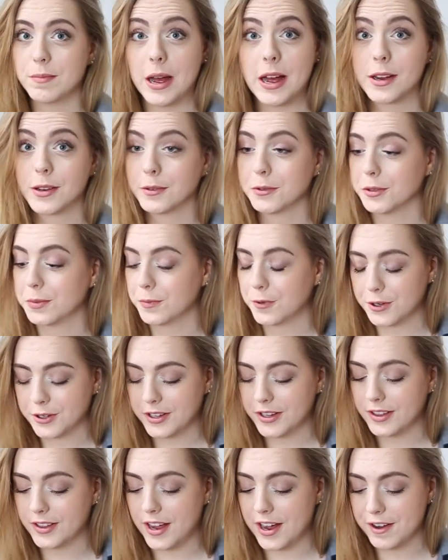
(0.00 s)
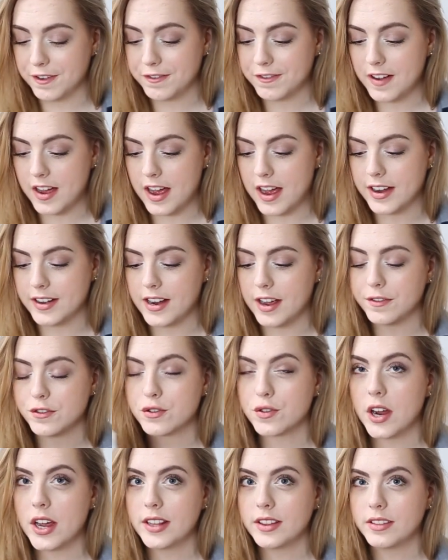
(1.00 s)
mangoes more than life. And I've
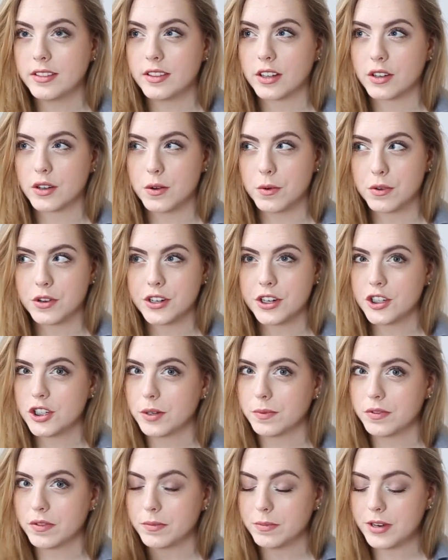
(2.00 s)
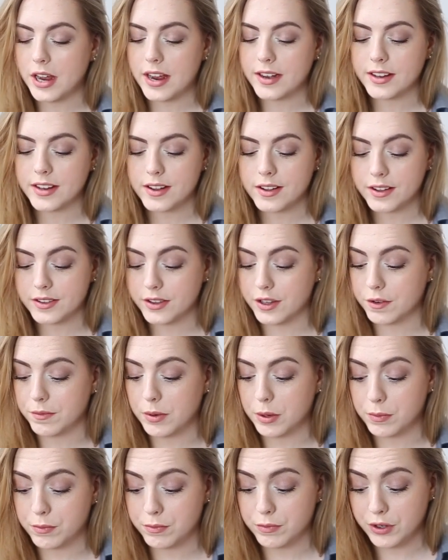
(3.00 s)
tried the coconut chips from Daniel and they're
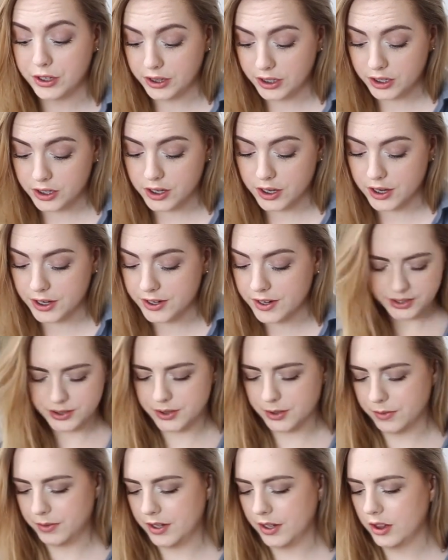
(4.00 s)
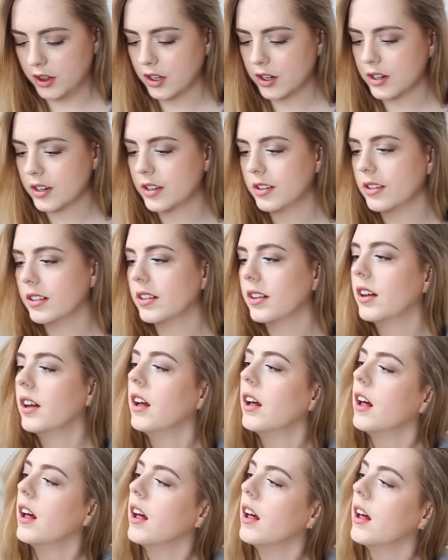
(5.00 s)
really good. So they look
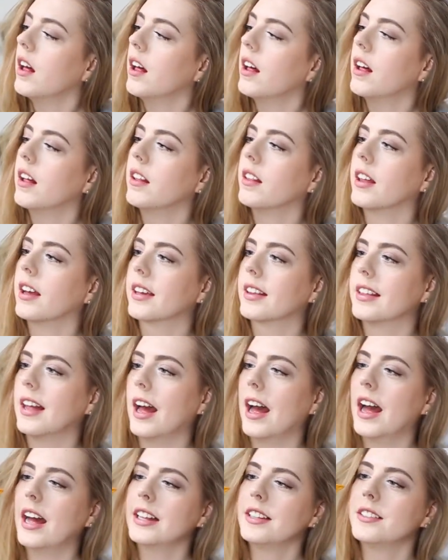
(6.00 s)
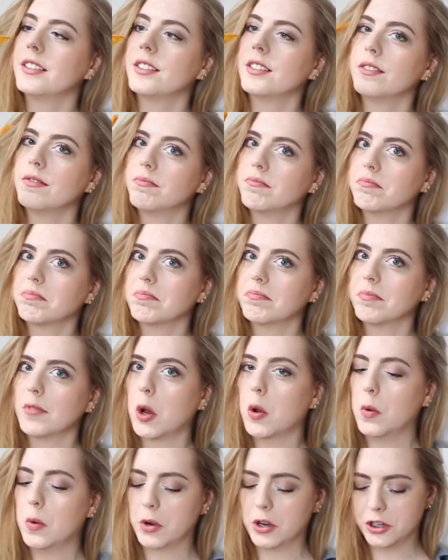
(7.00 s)
like that,
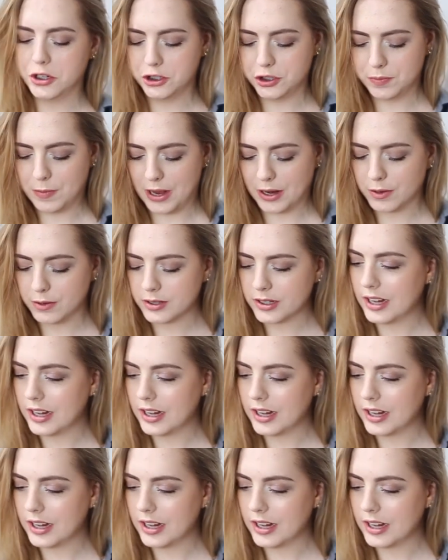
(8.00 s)
orange mango